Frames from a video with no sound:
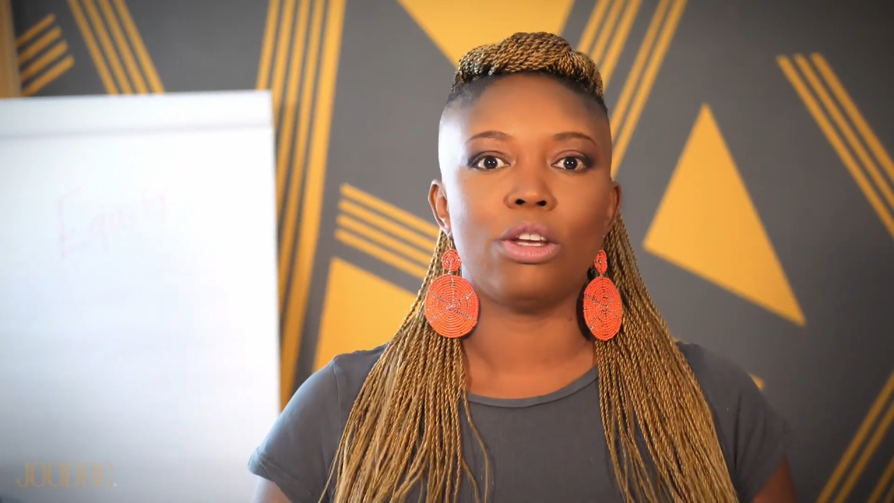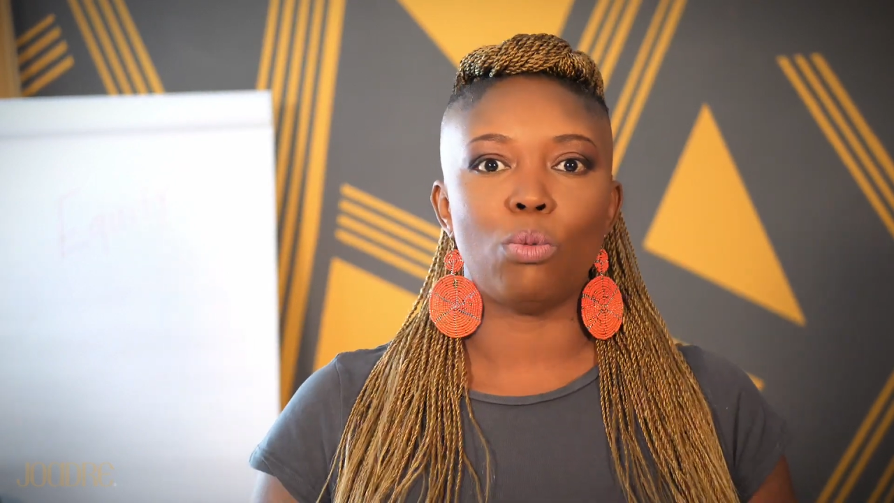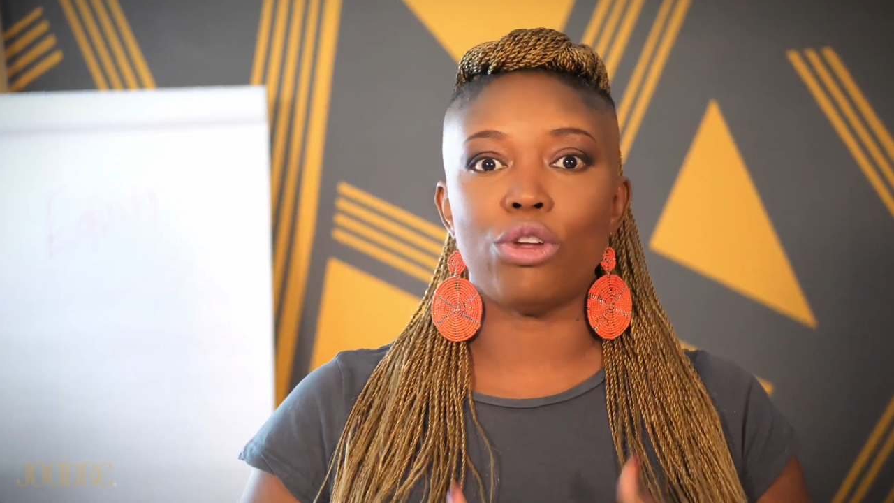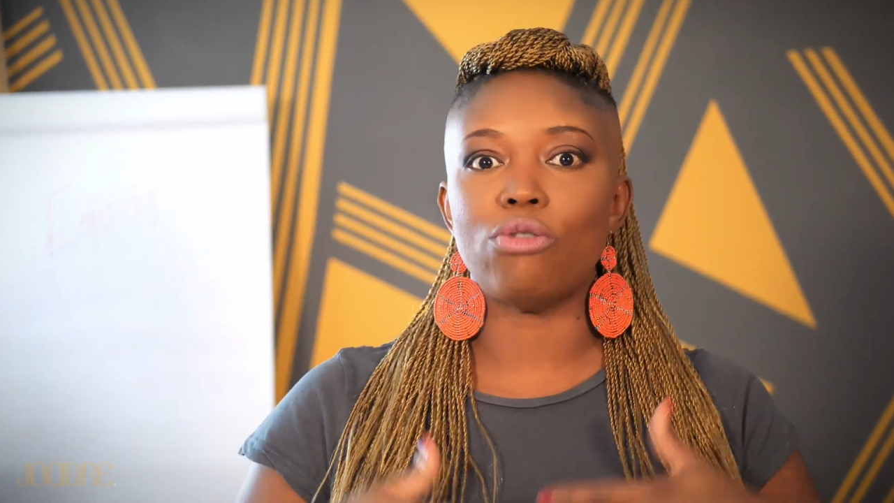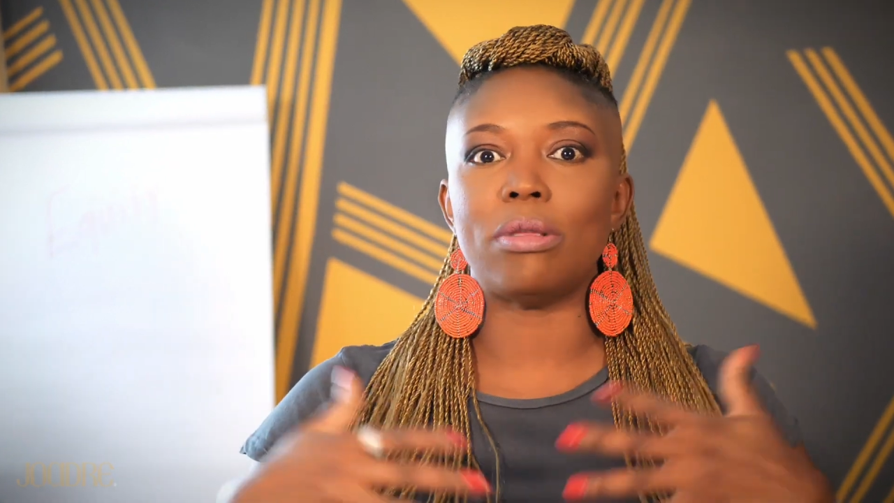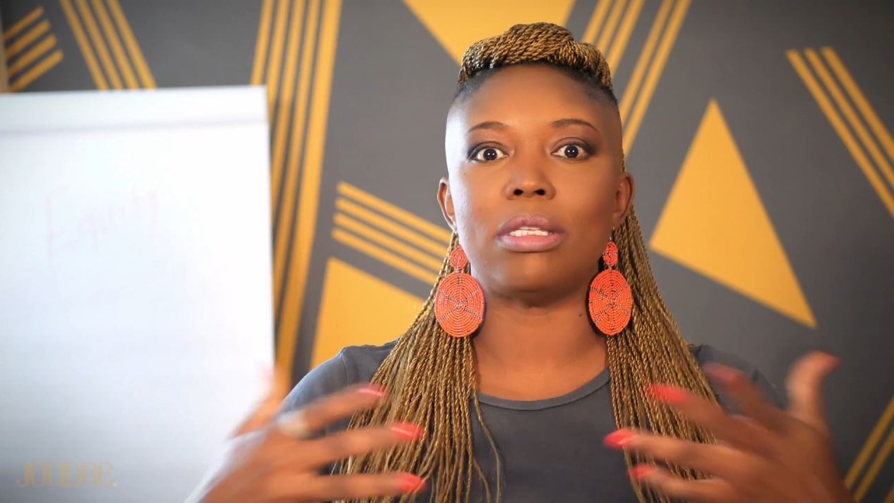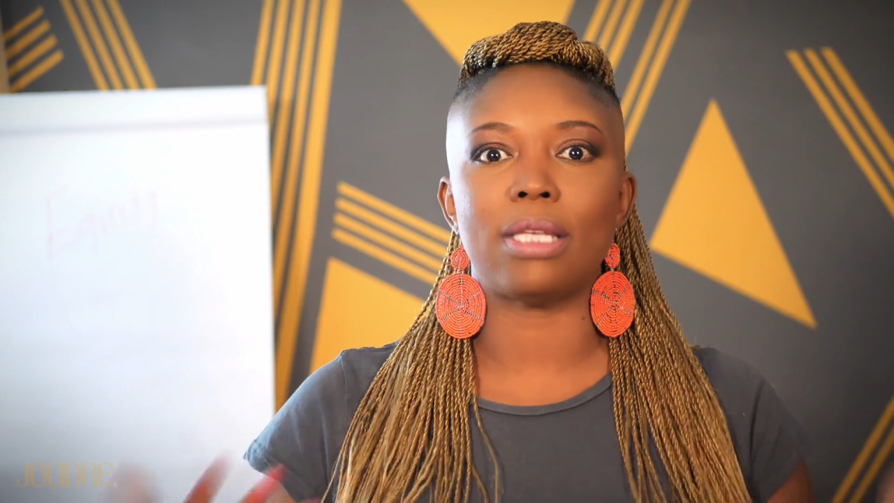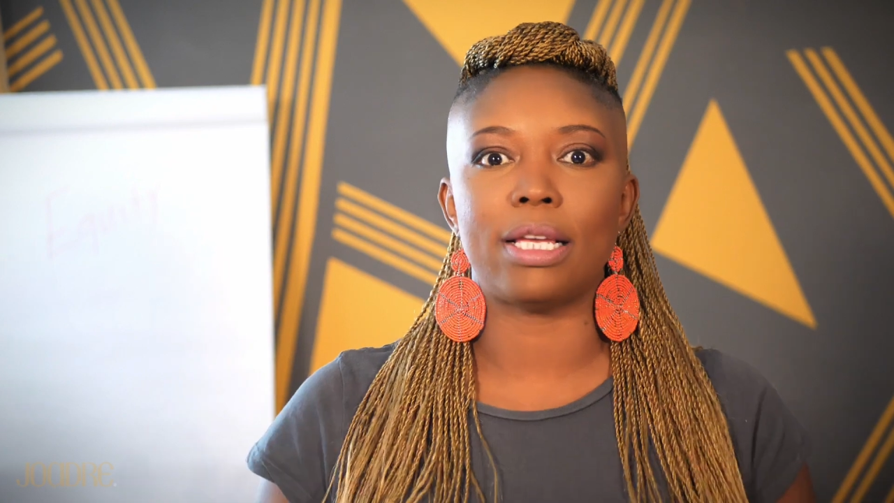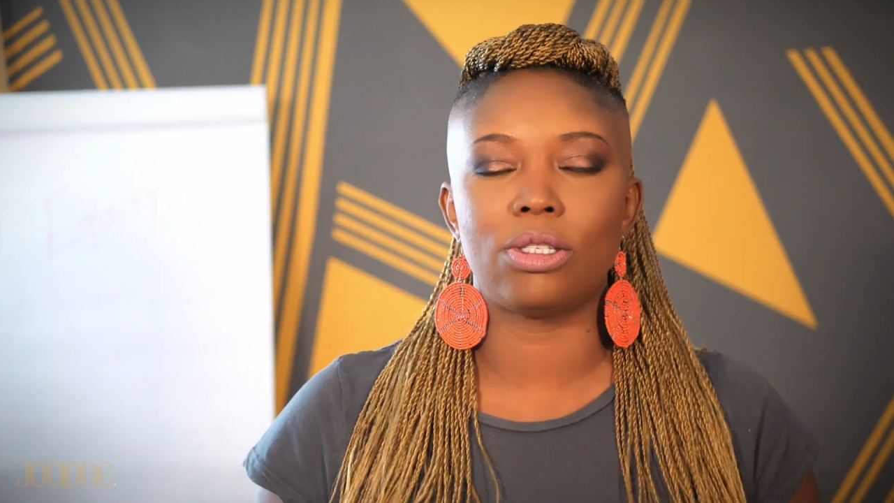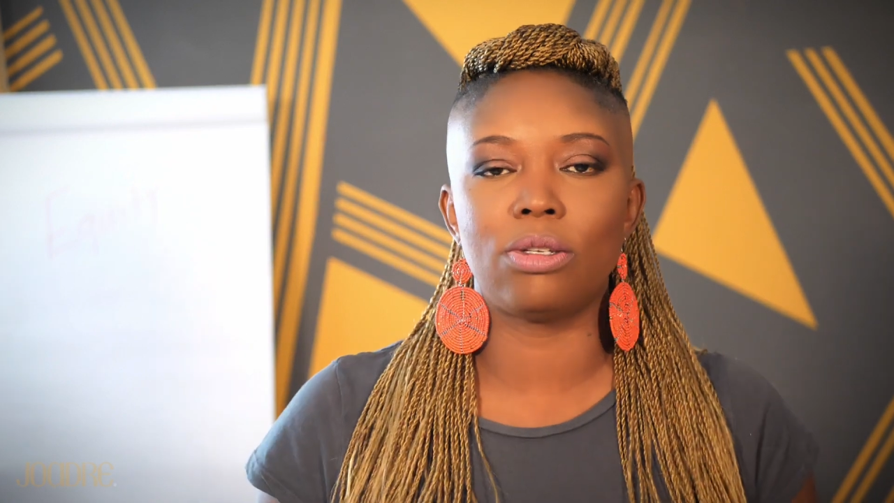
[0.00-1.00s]
what your
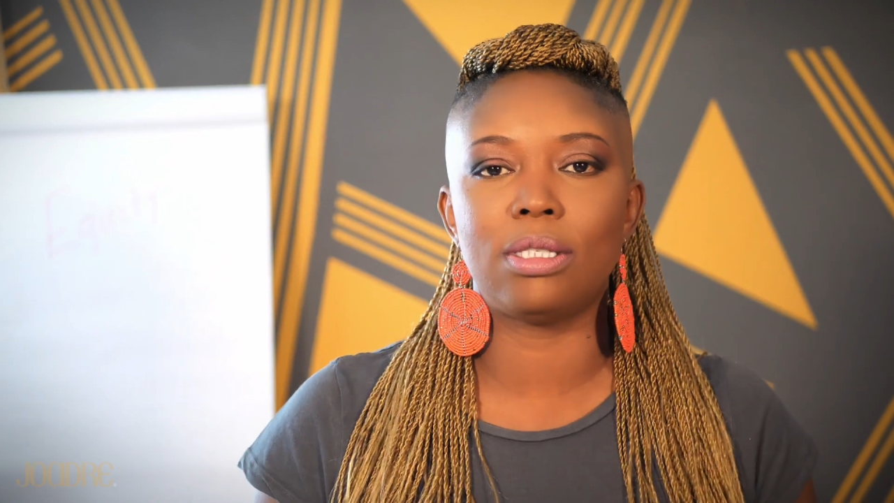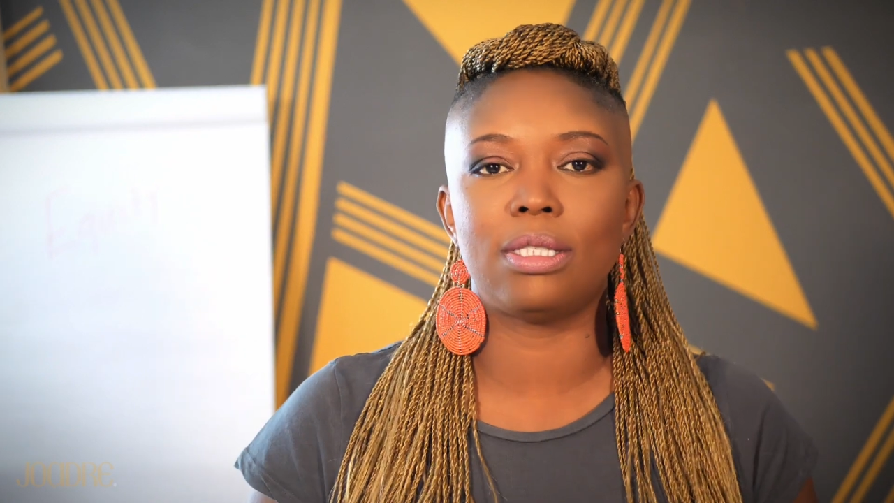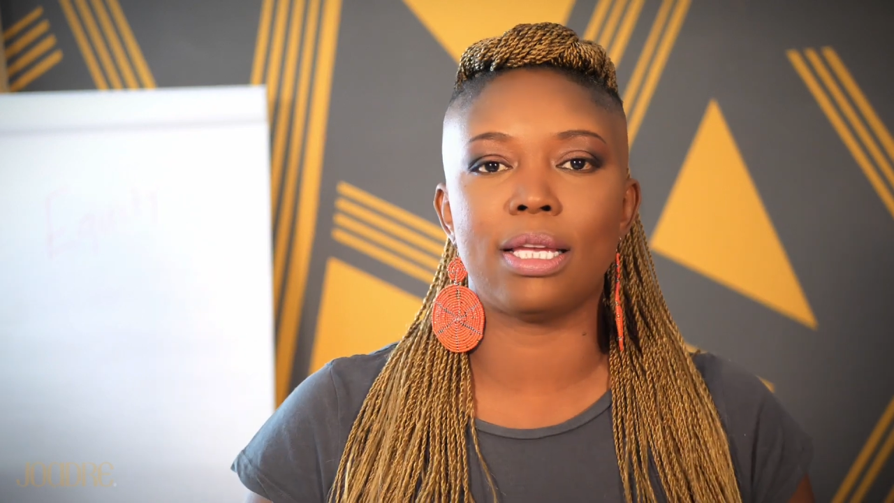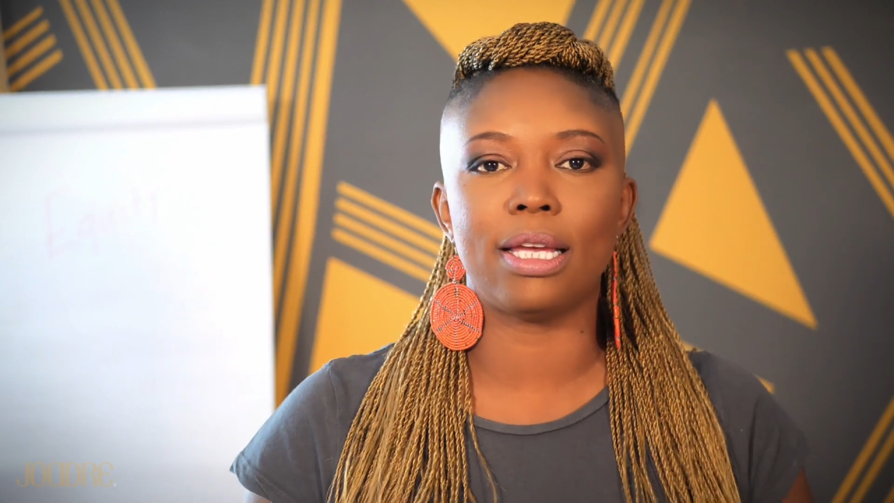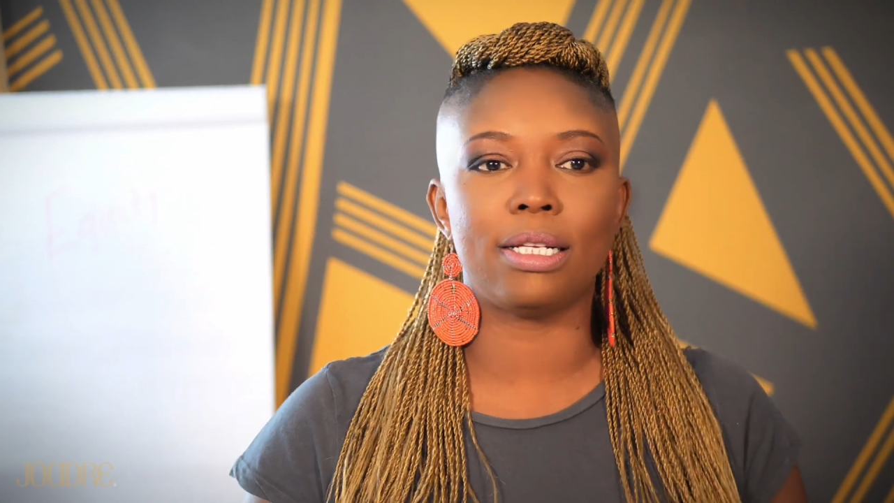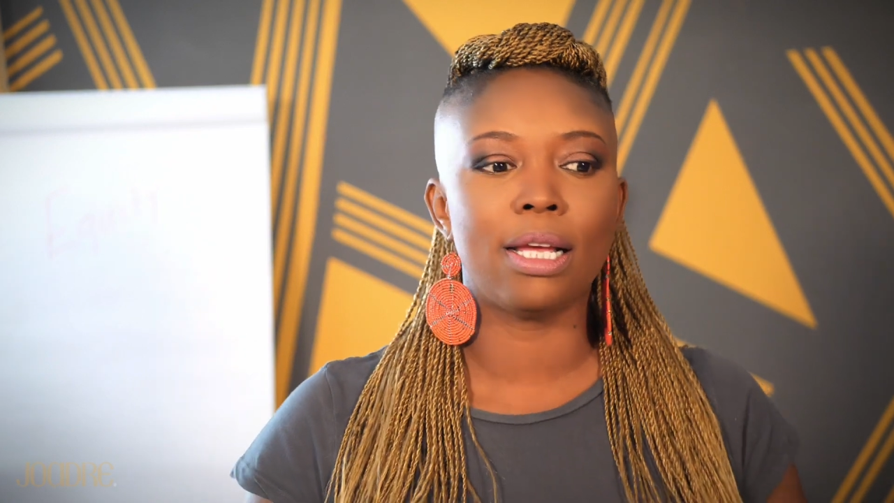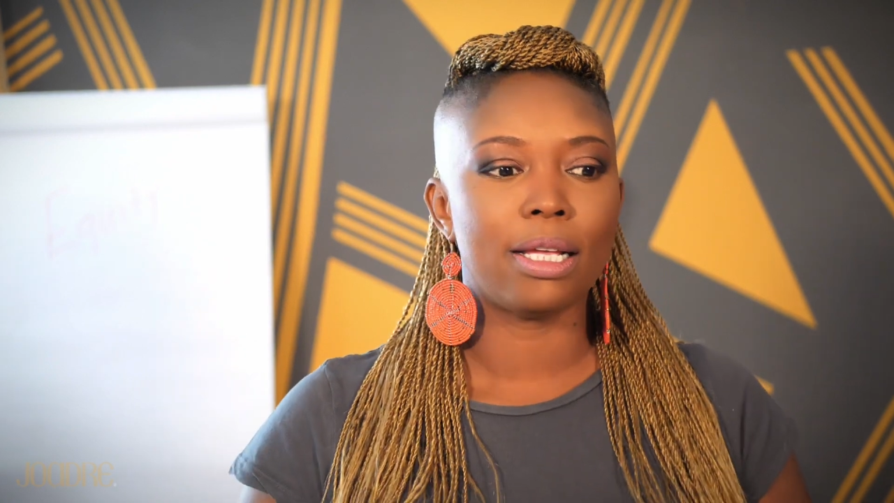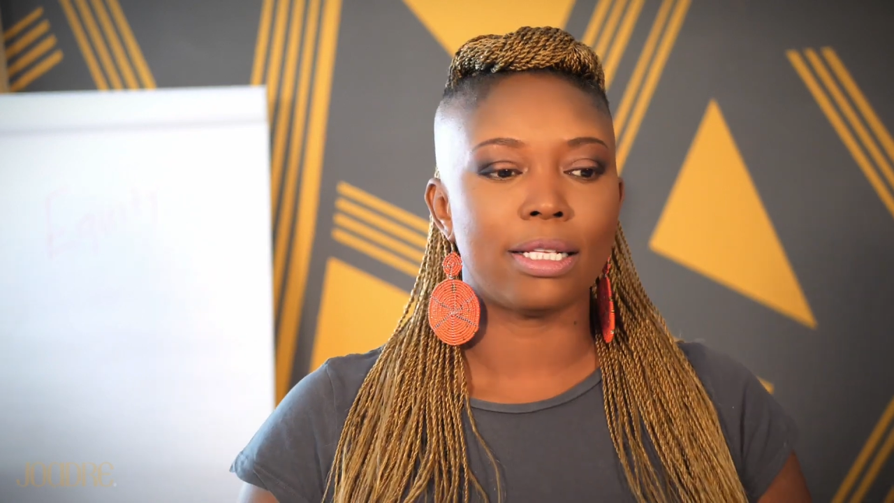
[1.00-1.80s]
ancestors did,